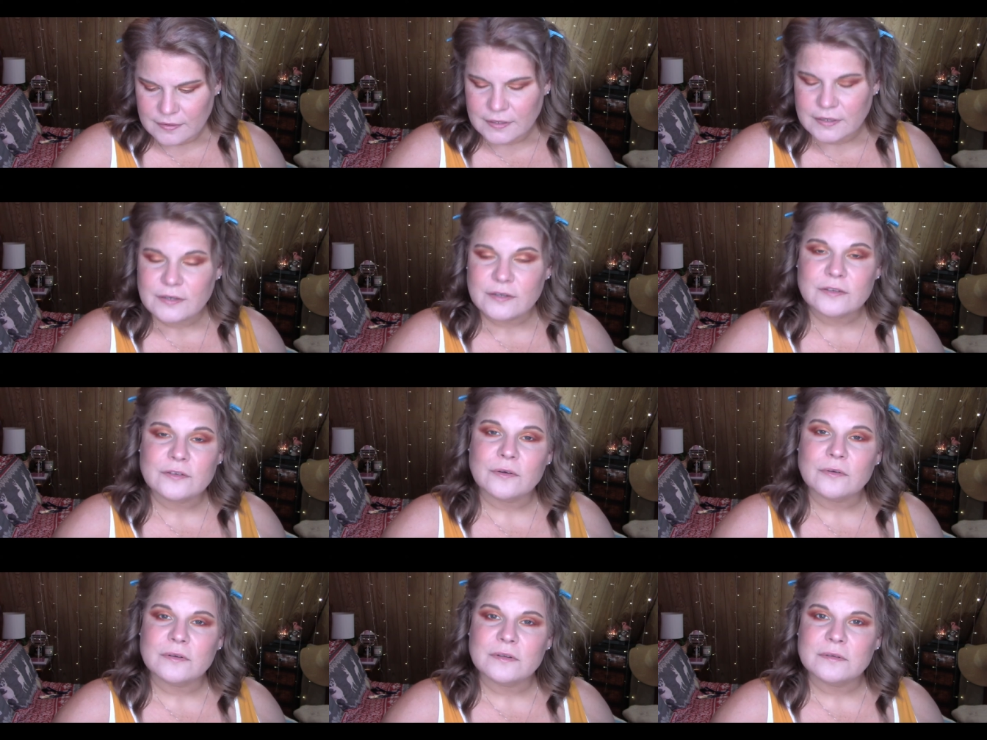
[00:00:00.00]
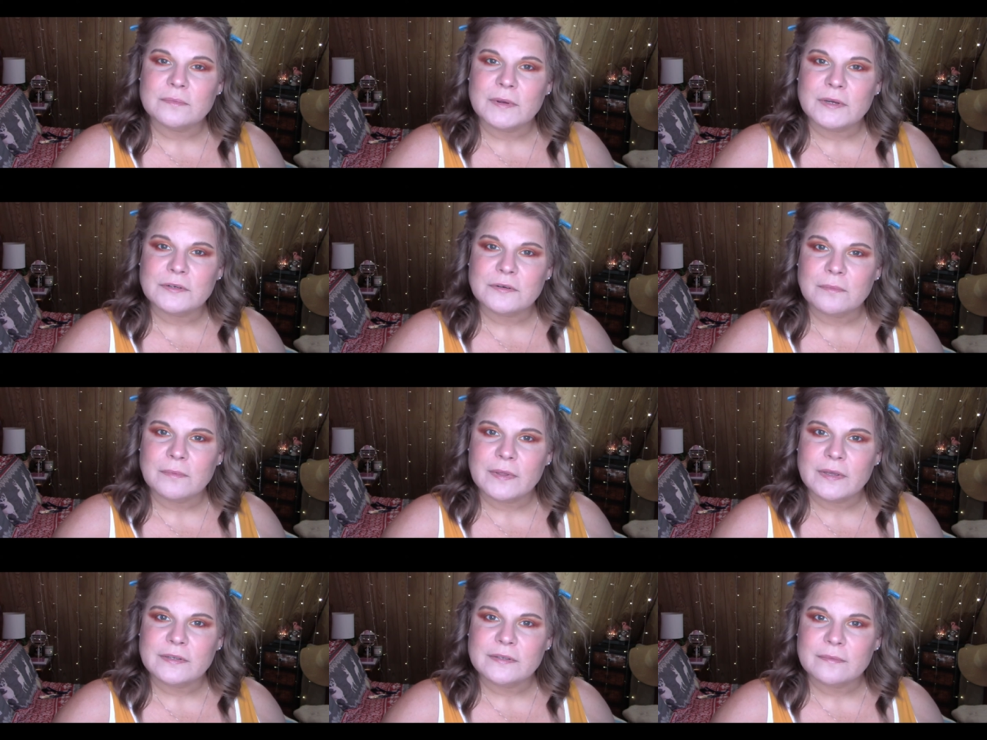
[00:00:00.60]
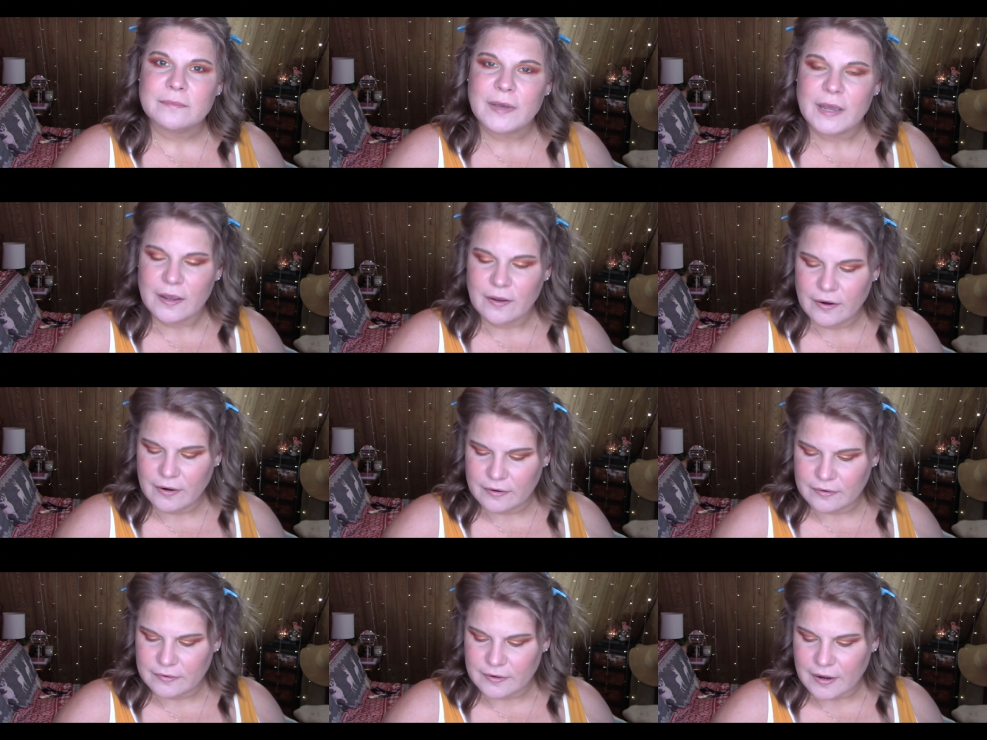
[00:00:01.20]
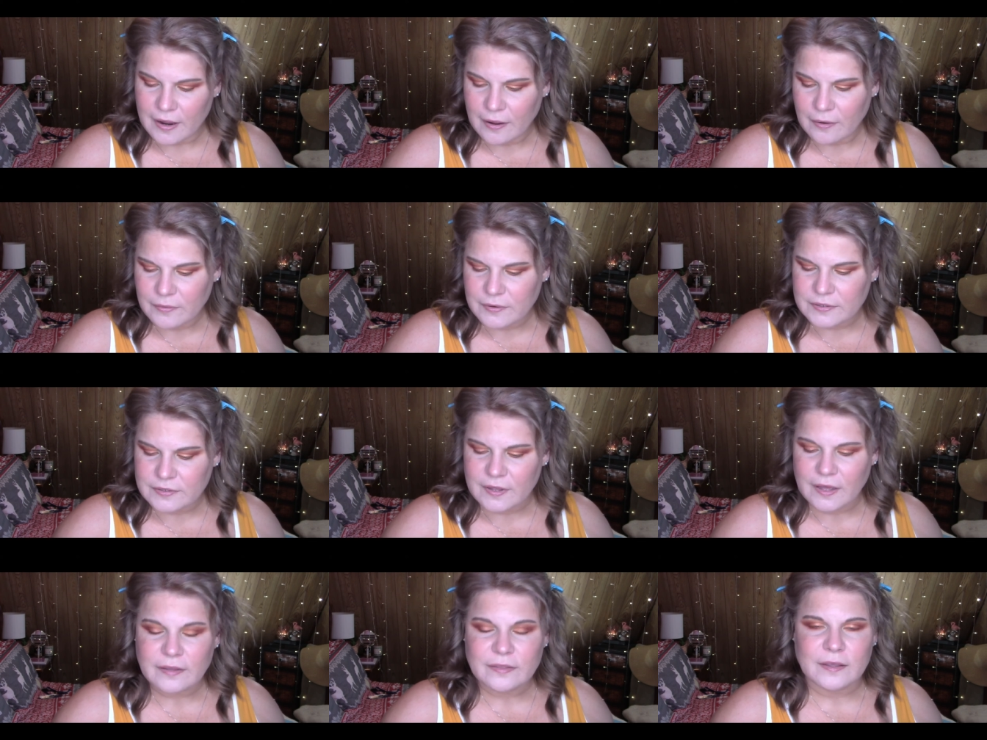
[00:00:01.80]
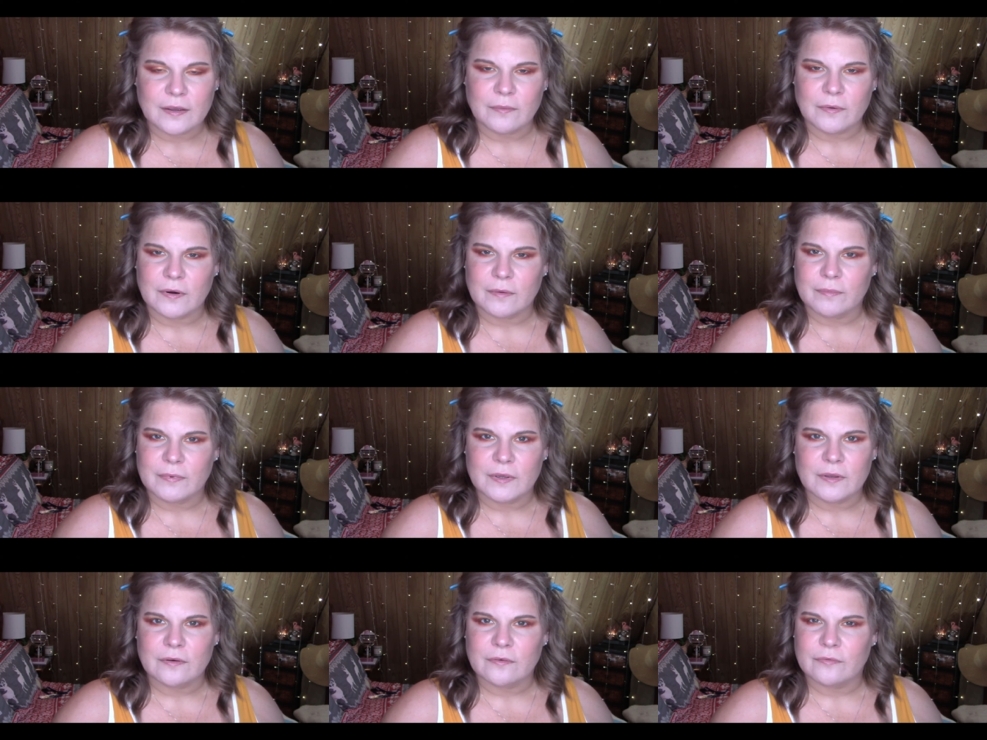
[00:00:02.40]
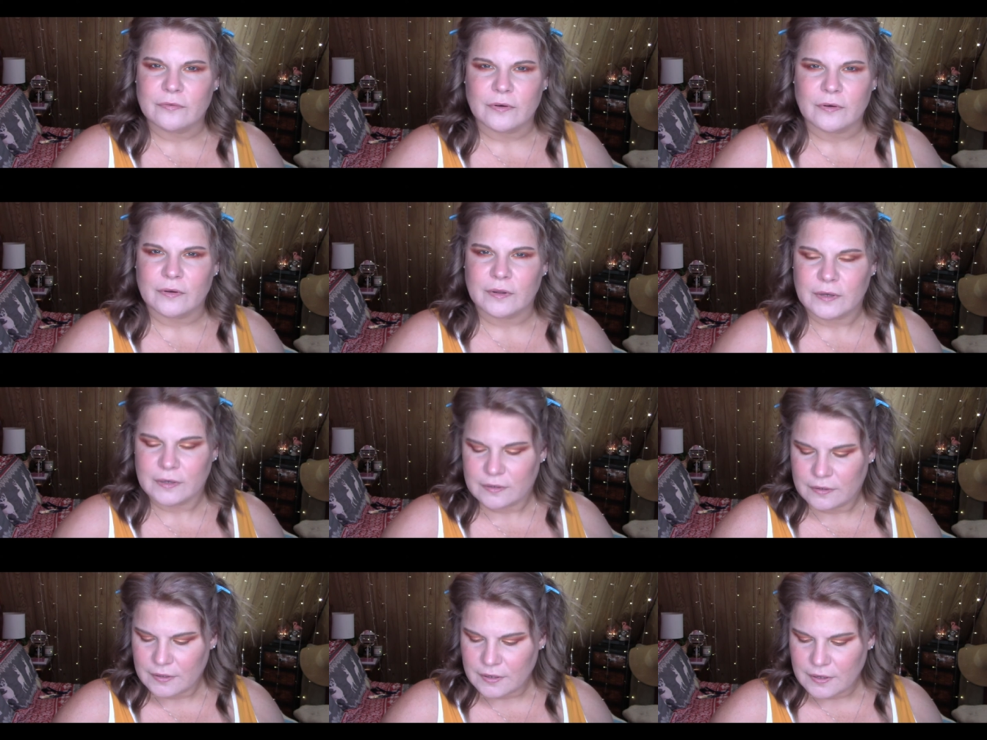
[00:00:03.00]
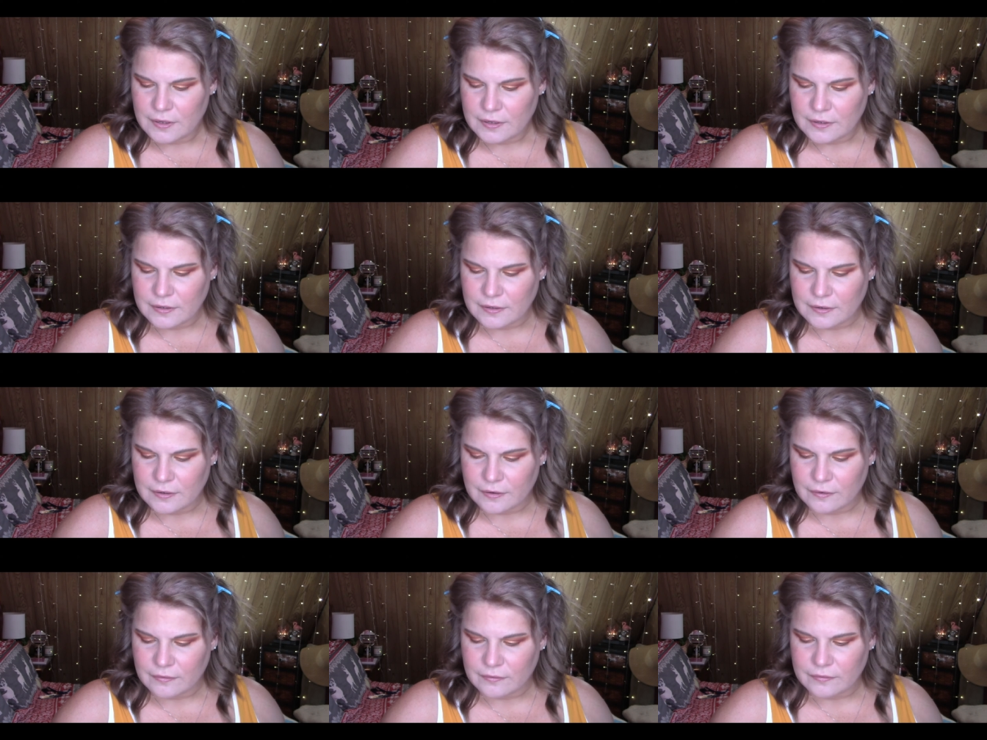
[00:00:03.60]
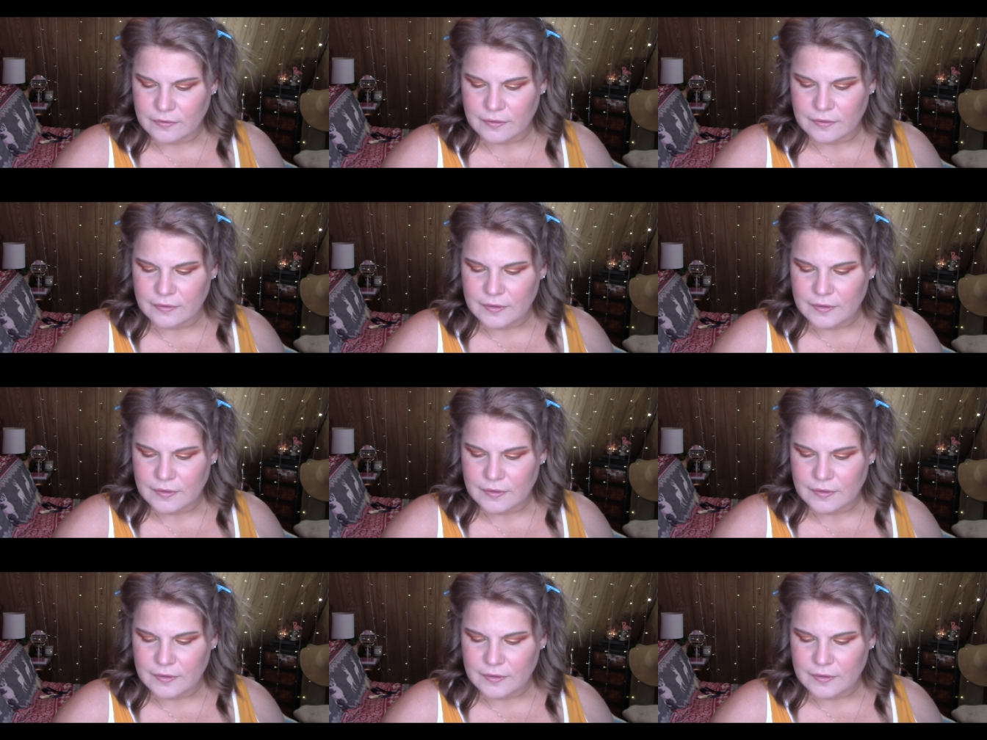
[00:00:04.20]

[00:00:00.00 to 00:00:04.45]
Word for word: they just hold a special place in my heart. I always thought they were beautiful and, you know,